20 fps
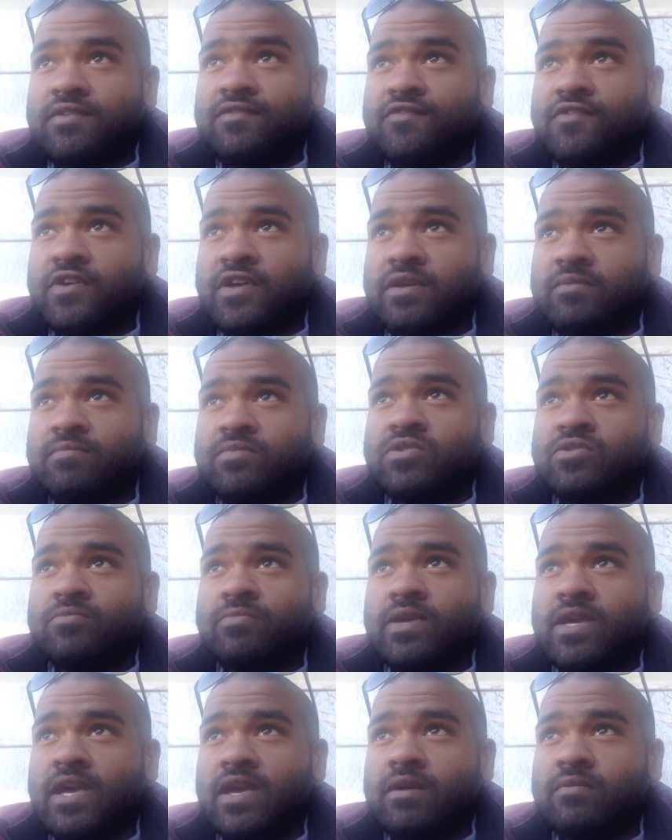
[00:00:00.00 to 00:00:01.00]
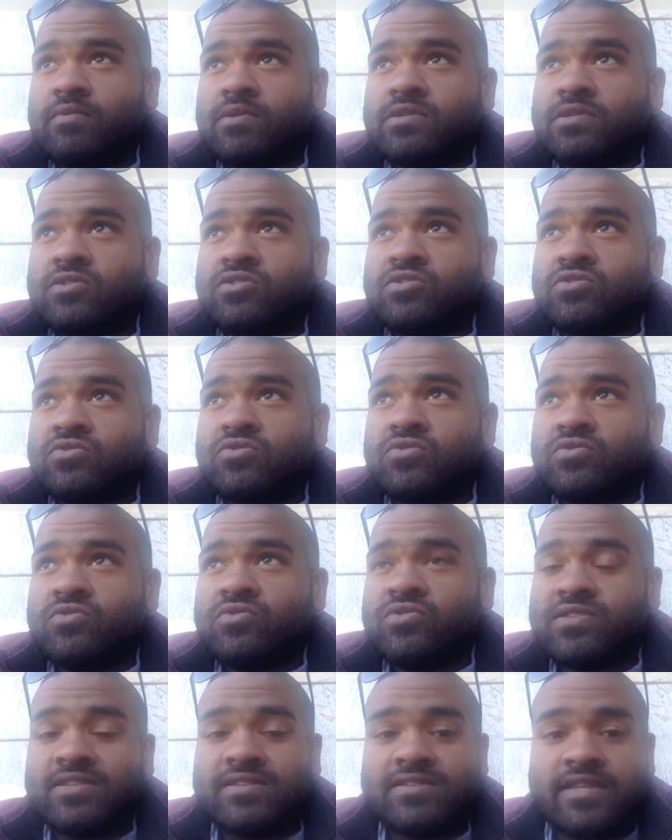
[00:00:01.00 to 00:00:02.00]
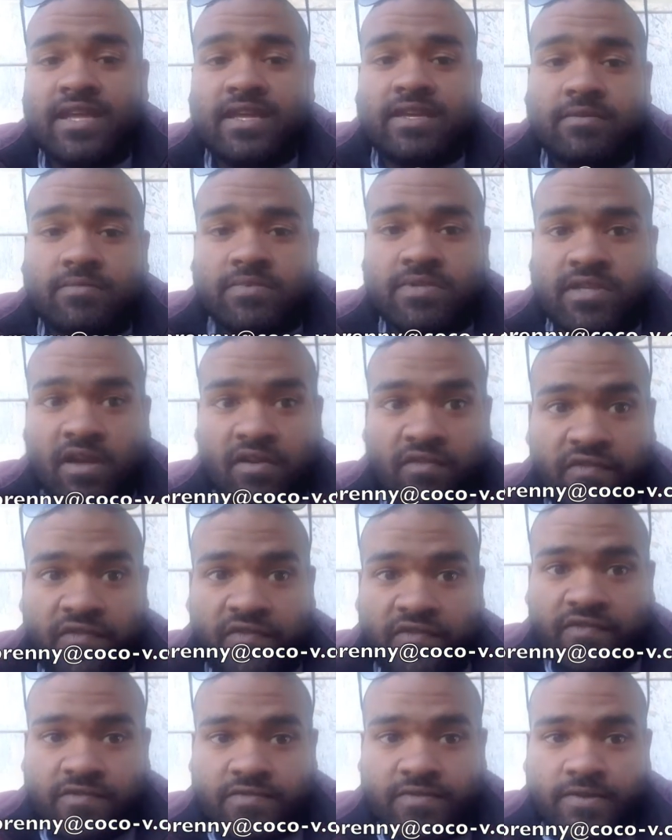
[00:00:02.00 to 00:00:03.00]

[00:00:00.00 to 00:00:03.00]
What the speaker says: for him to be able to sustain himself.